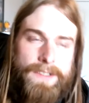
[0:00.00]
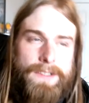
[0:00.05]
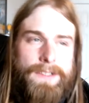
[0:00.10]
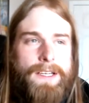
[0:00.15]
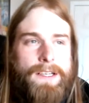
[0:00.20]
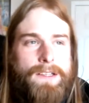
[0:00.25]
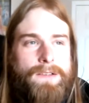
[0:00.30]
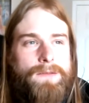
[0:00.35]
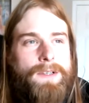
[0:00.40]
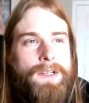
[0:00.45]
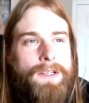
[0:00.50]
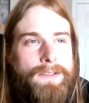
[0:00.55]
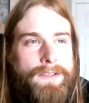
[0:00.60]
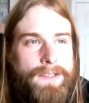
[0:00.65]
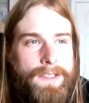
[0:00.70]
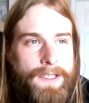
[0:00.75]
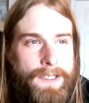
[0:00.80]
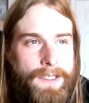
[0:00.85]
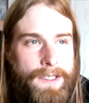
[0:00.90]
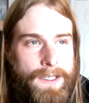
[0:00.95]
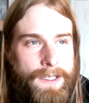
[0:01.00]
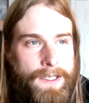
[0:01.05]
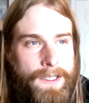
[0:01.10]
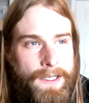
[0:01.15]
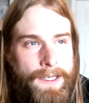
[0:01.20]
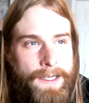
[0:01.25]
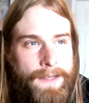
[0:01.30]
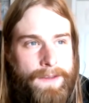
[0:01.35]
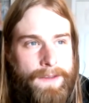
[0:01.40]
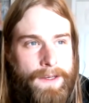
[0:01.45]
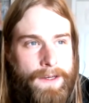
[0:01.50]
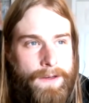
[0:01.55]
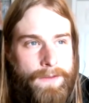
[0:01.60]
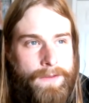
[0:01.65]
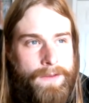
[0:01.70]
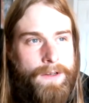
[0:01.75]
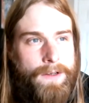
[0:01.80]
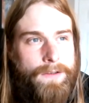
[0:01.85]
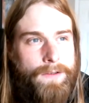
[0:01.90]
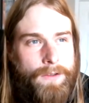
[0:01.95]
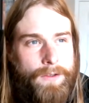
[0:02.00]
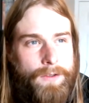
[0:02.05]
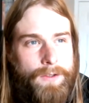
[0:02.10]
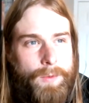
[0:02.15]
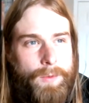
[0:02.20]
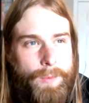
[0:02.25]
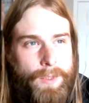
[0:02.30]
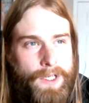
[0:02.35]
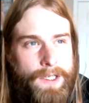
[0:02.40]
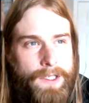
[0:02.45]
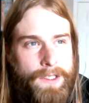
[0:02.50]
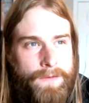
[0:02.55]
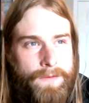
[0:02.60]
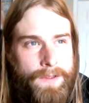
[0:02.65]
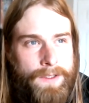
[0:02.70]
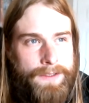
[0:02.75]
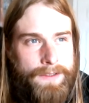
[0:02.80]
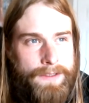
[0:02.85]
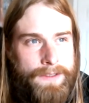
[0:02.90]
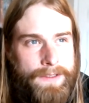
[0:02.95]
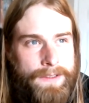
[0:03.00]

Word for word: See, that's what I was kind of getting at. The eternal part of us,